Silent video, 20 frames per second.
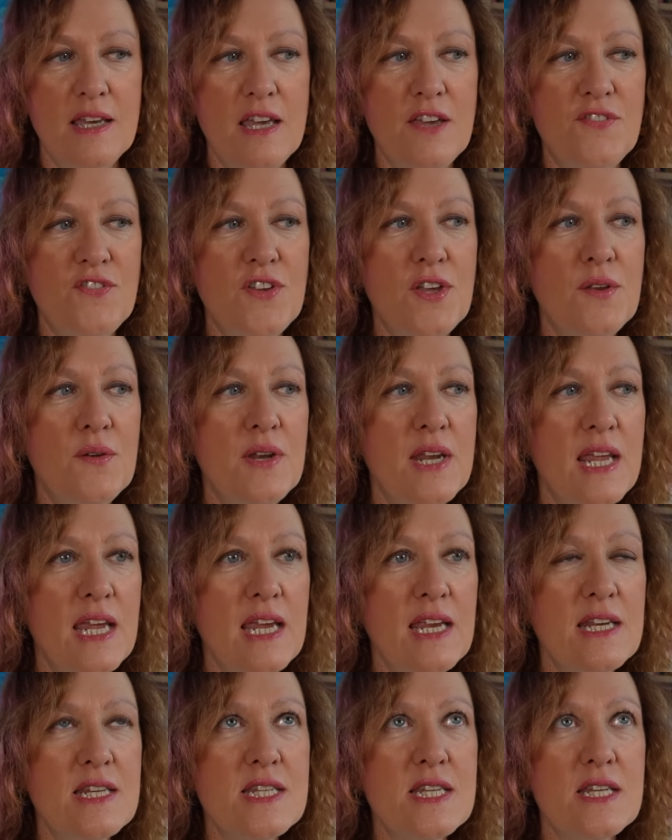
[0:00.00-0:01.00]
If you
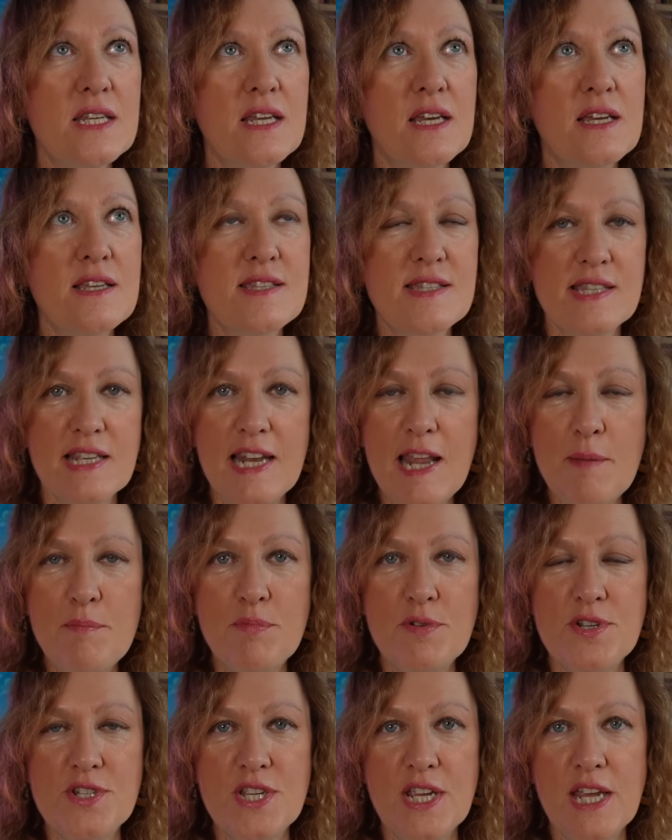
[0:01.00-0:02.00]
need a
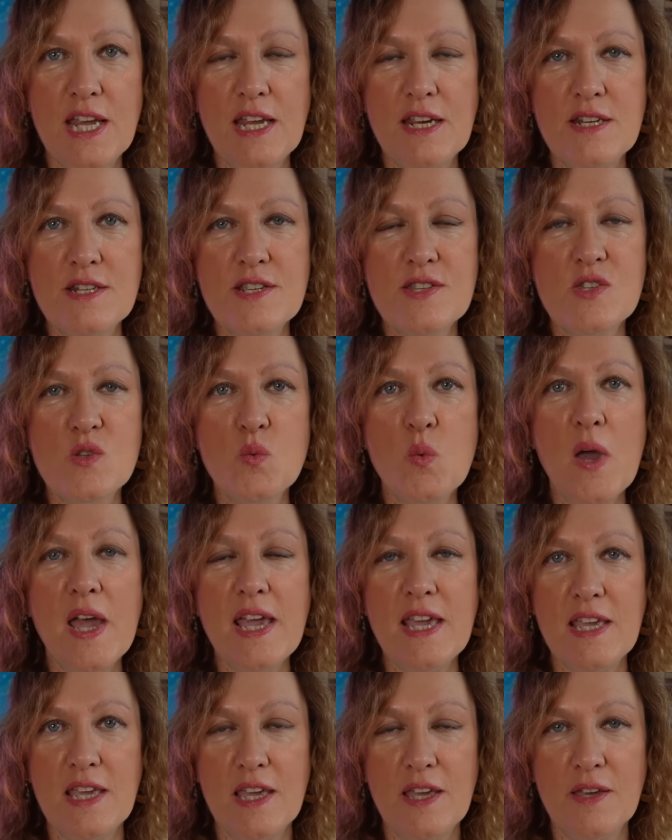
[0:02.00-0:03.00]
celebrity to
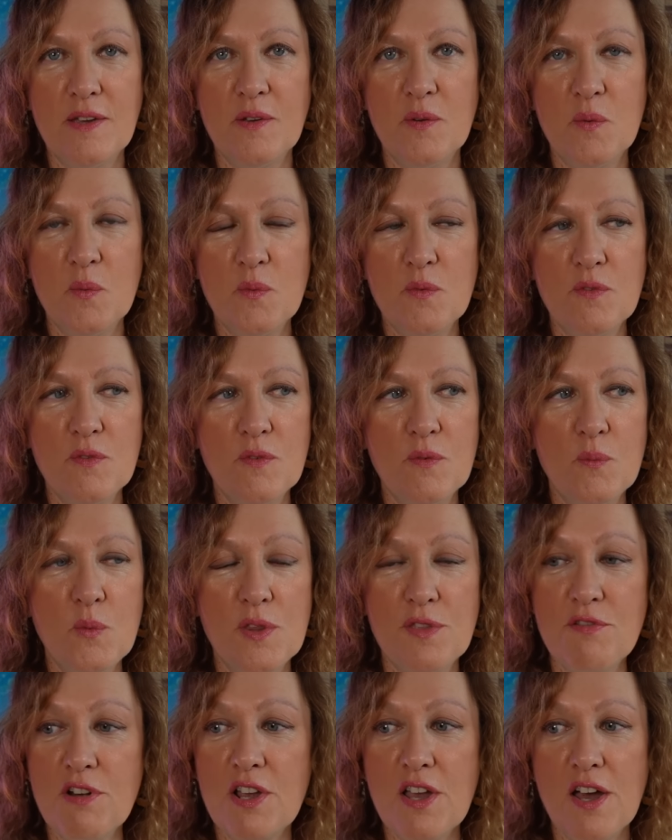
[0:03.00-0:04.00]
sway you
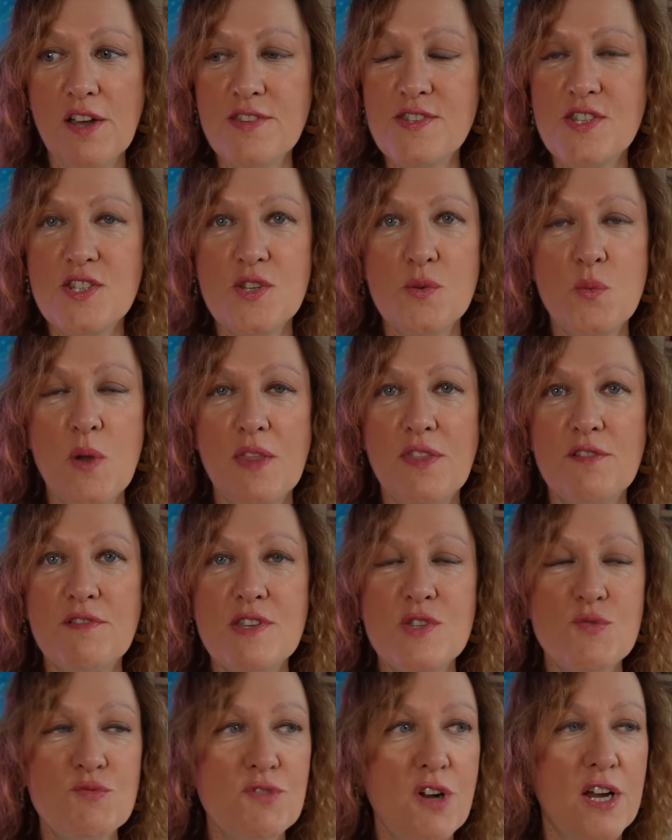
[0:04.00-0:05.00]
with regards to whether
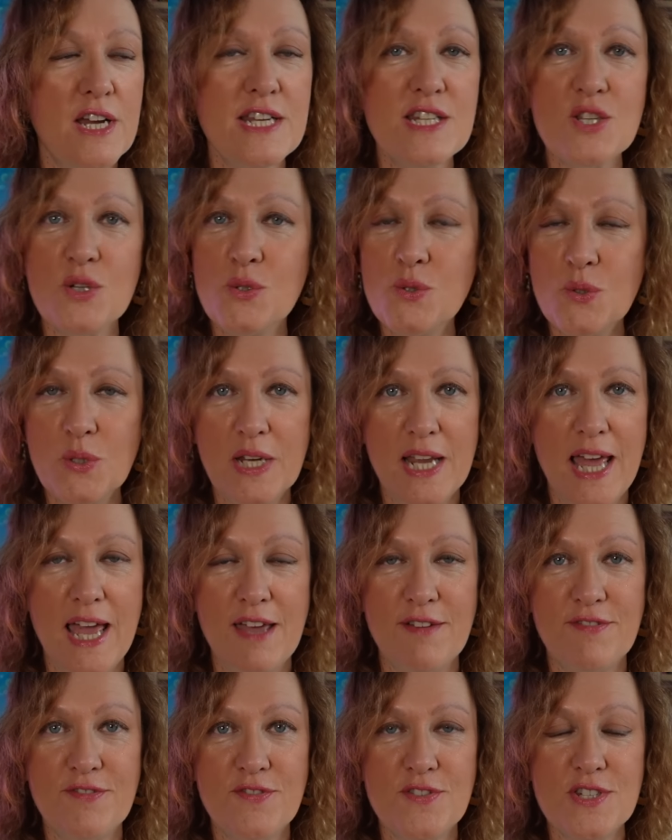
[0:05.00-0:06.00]
it's right or
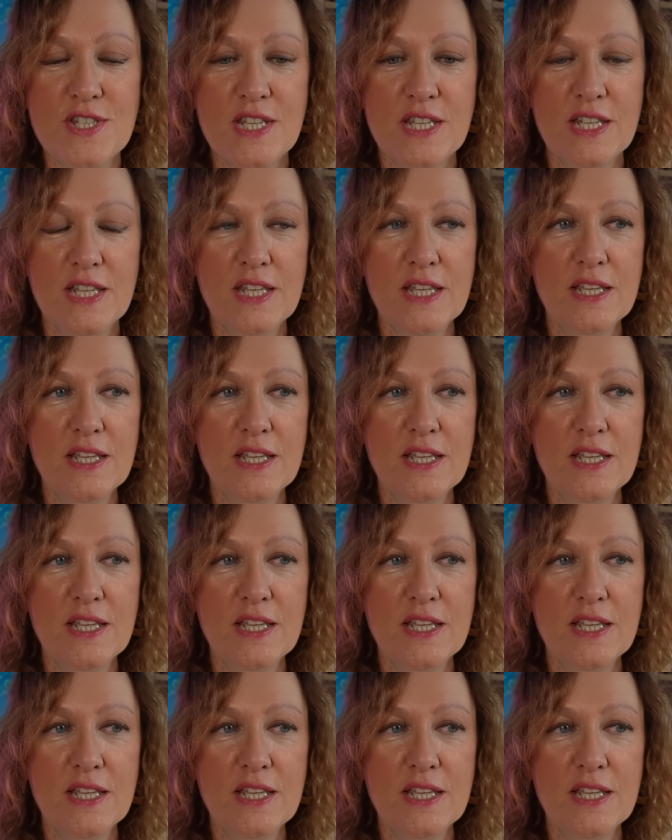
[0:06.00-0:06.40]
left,